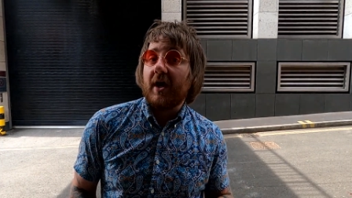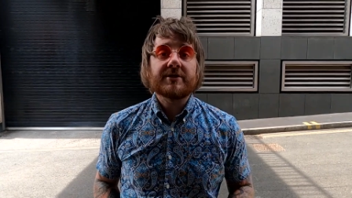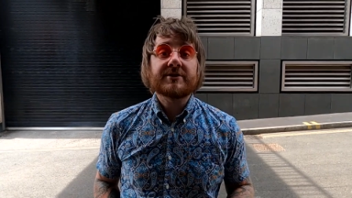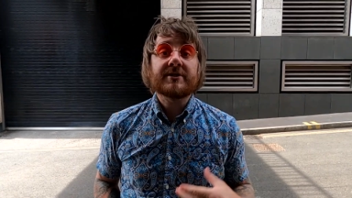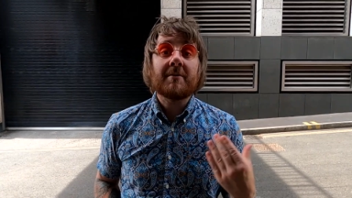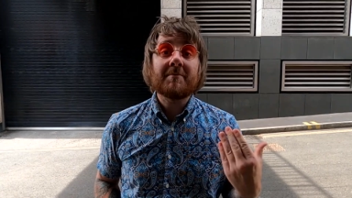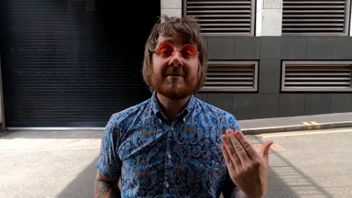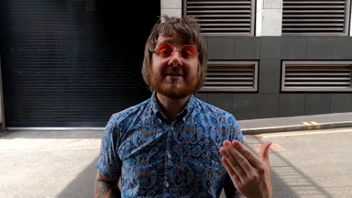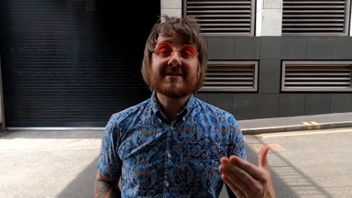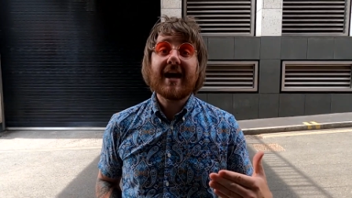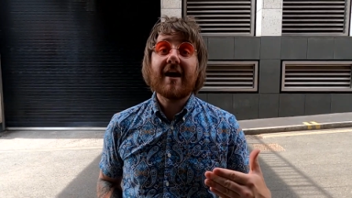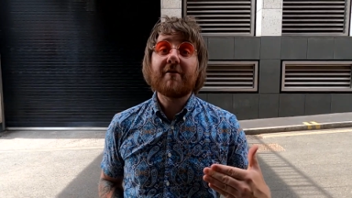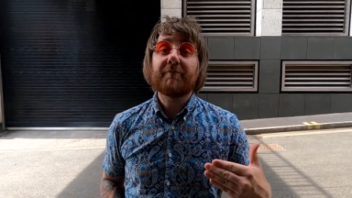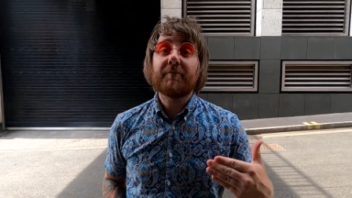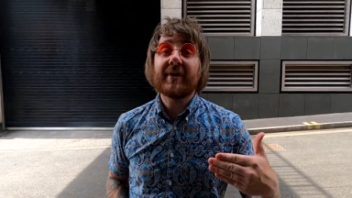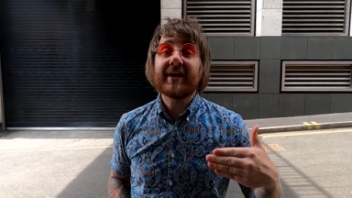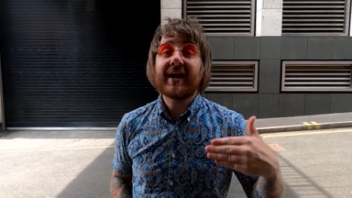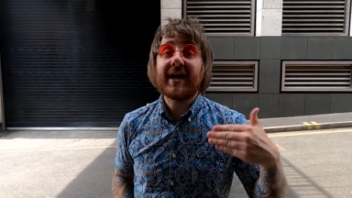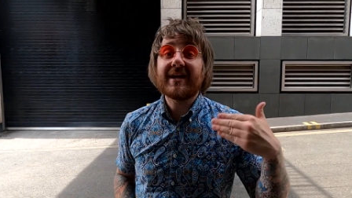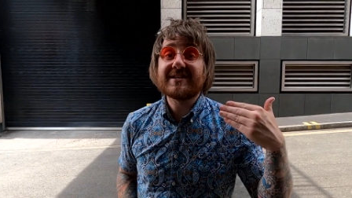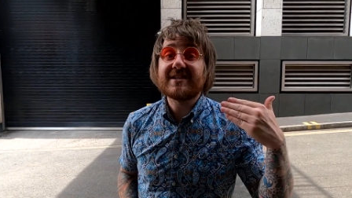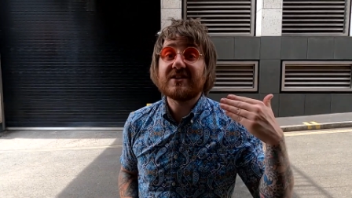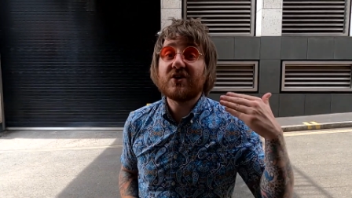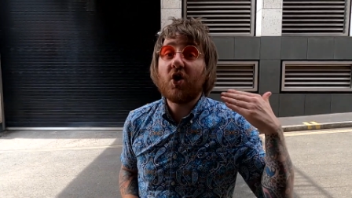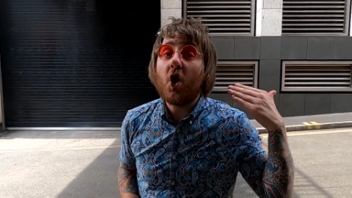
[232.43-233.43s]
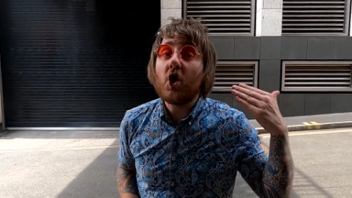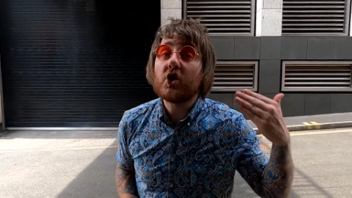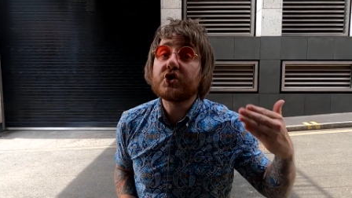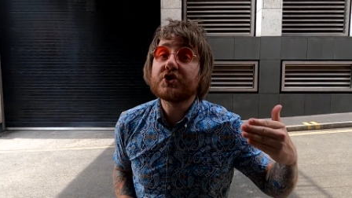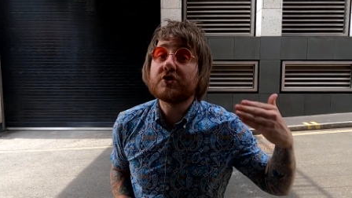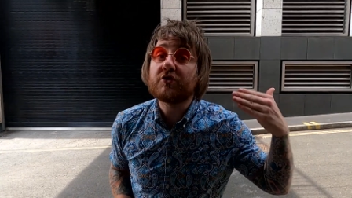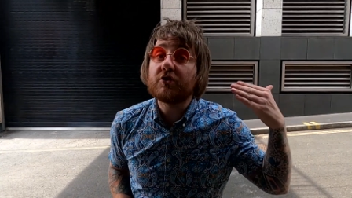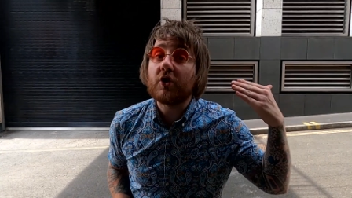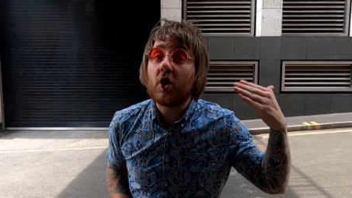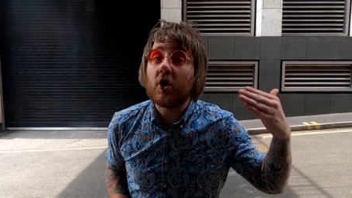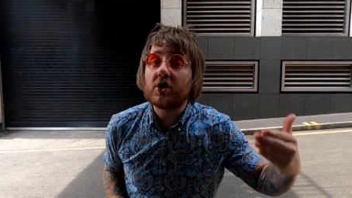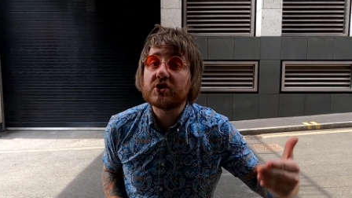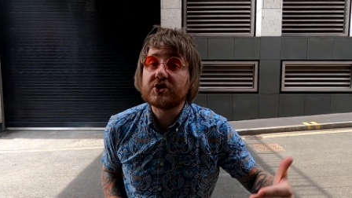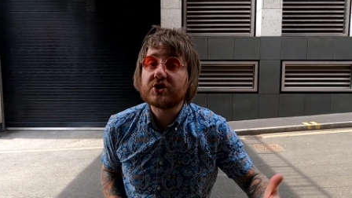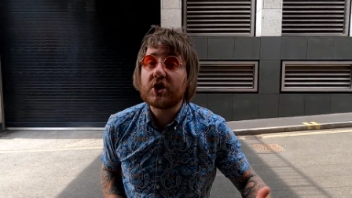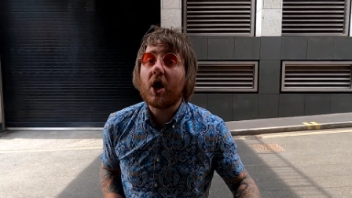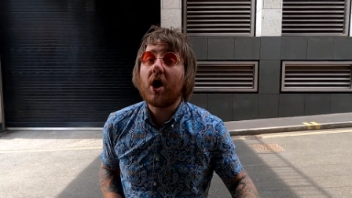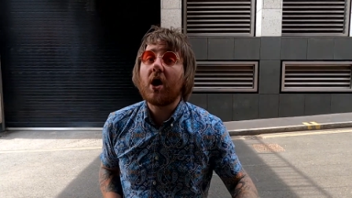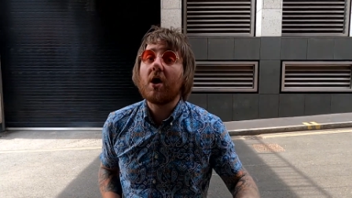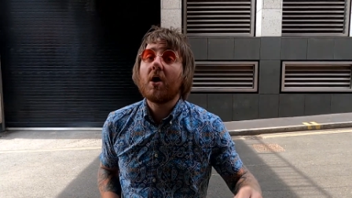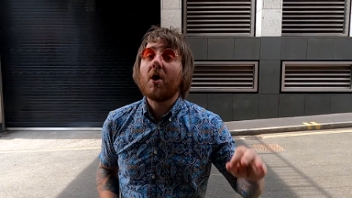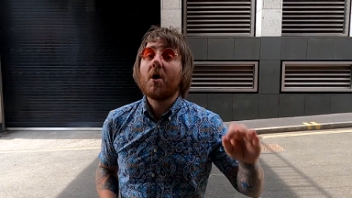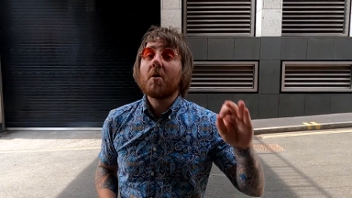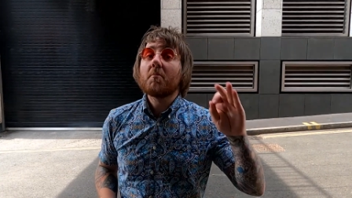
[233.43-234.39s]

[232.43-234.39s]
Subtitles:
the summers have been getting hotter and hotter,